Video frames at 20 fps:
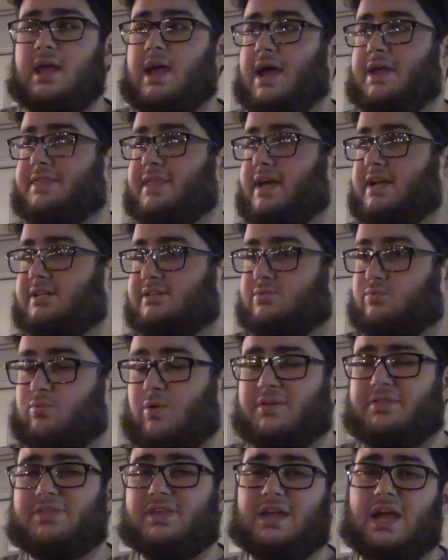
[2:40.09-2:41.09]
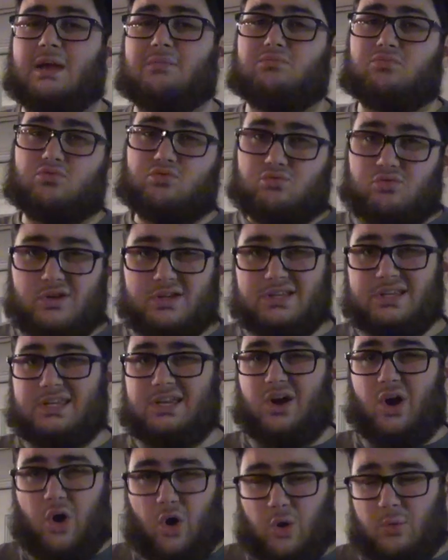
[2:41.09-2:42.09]
And that is one thing I'm really
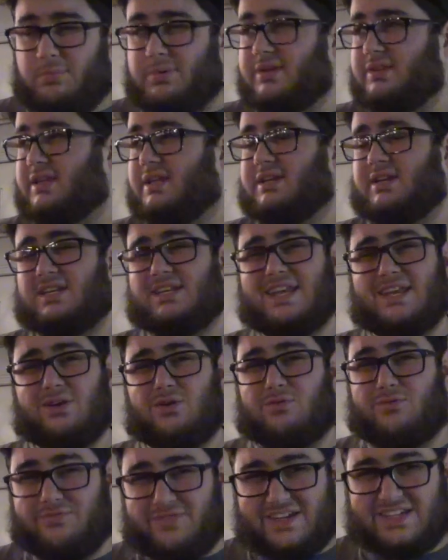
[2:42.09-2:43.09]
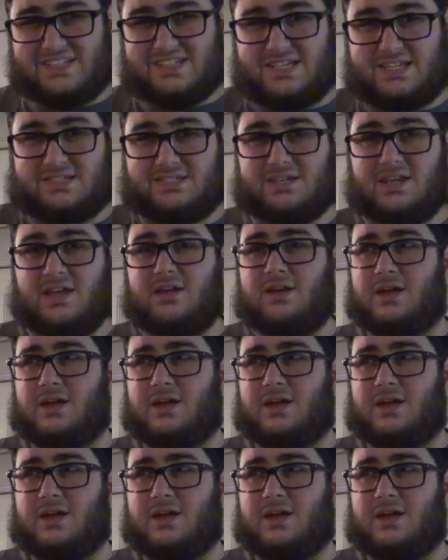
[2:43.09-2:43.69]
hoping that Nintendo fixes,